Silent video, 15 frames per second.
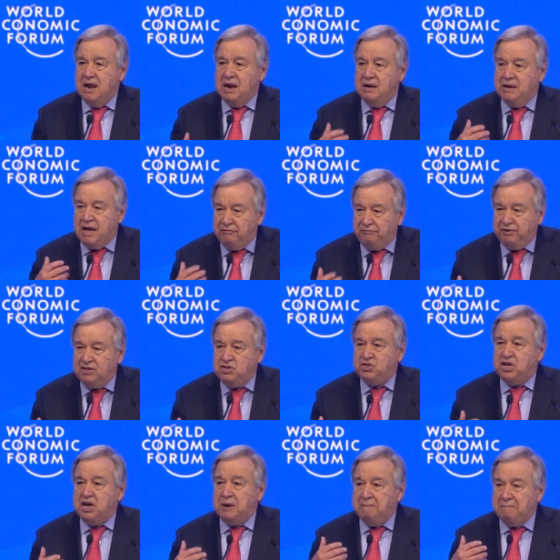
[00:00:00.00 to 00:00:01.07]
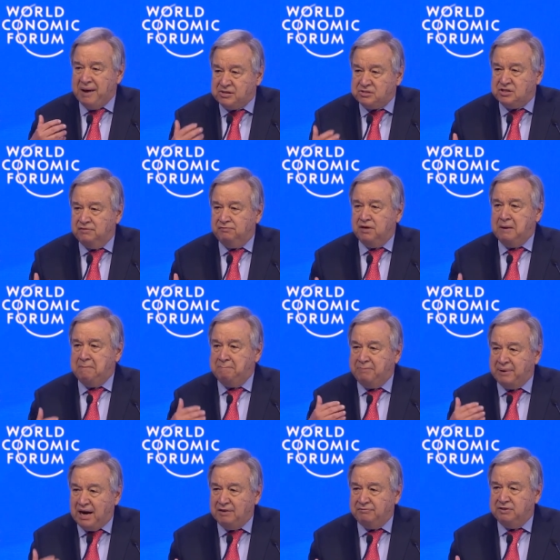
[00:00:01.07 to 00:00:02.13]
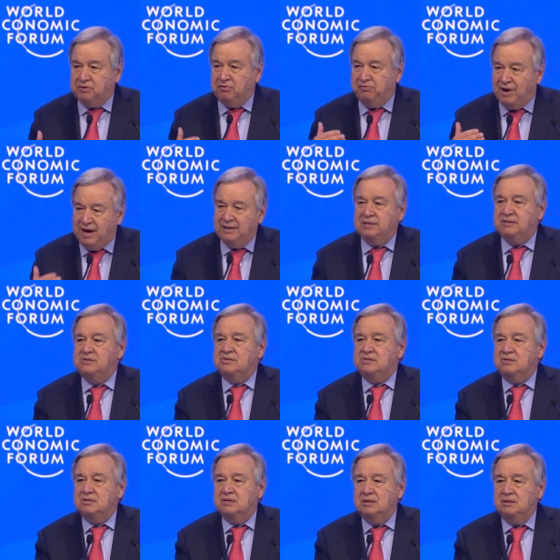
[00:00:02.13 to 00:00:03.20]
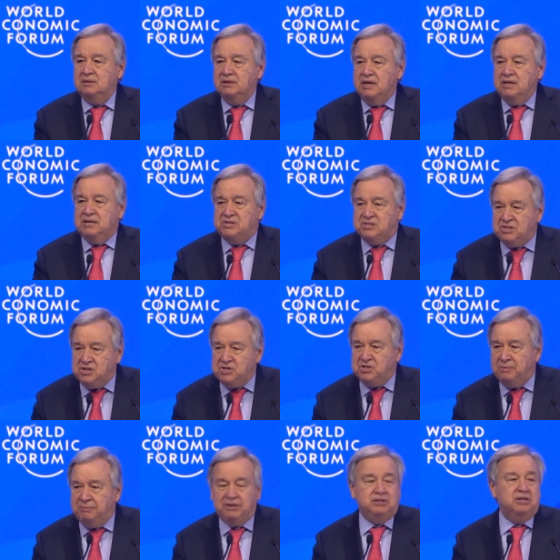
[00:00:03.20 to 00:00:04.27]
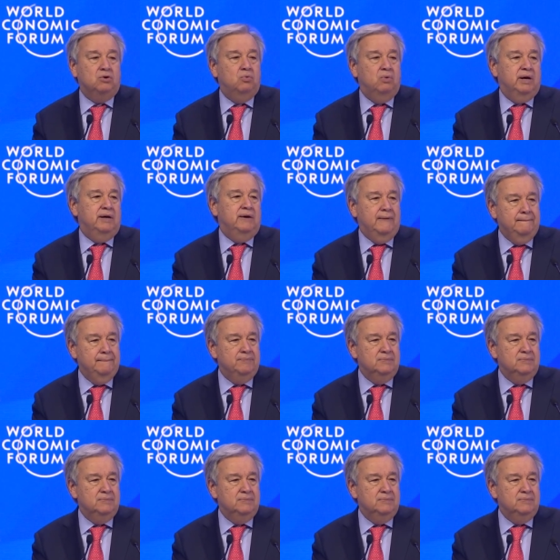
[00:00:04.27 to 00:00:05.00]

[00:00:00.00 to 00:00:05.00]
leveraging massively private finance in a systematic way,